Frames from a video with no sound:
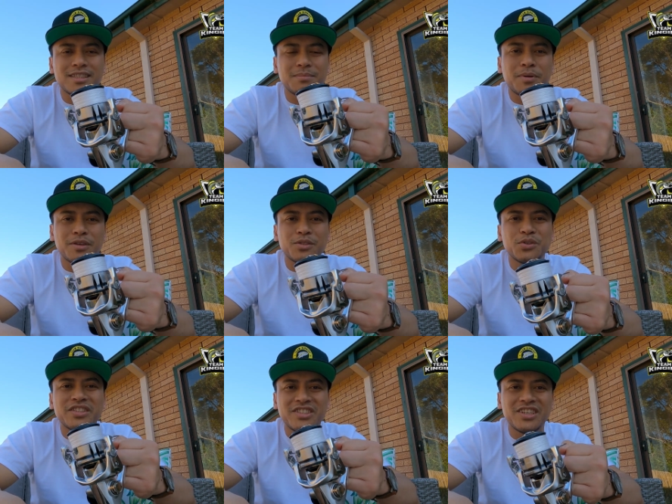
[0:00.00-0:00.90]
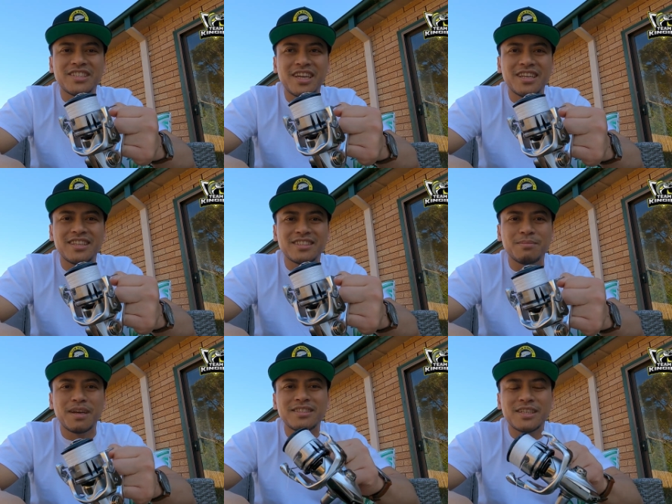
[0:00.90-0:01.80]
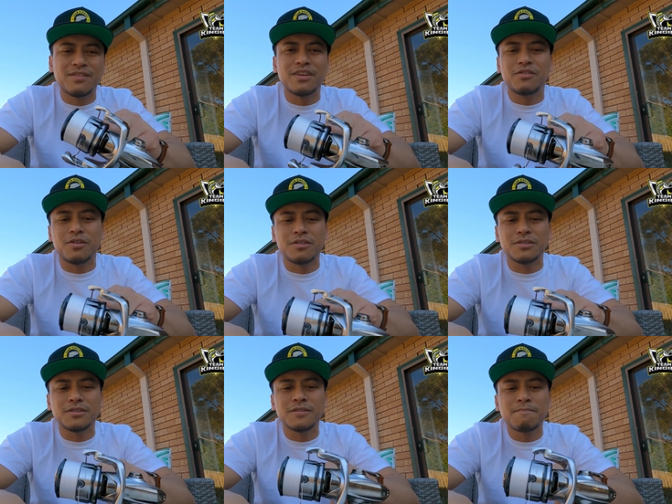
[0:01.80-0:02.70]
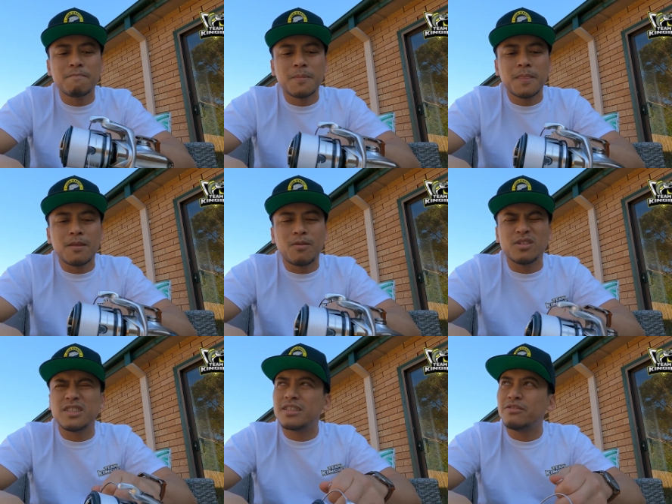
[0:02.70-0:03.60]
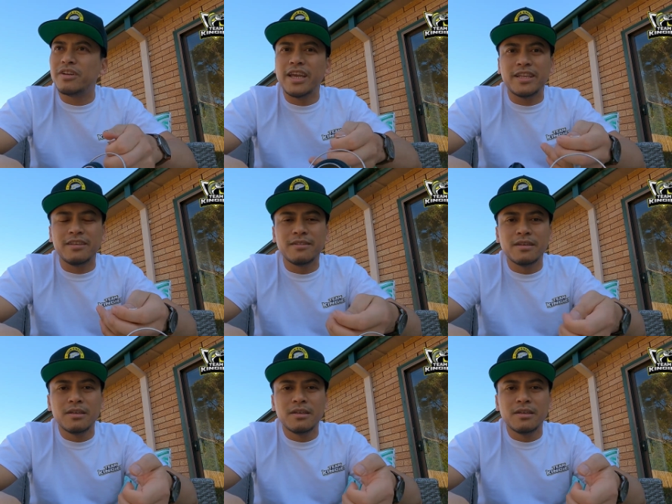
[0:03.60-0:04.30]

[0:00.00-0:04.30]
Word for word: as opposed to a Certate that's about $700 or 680.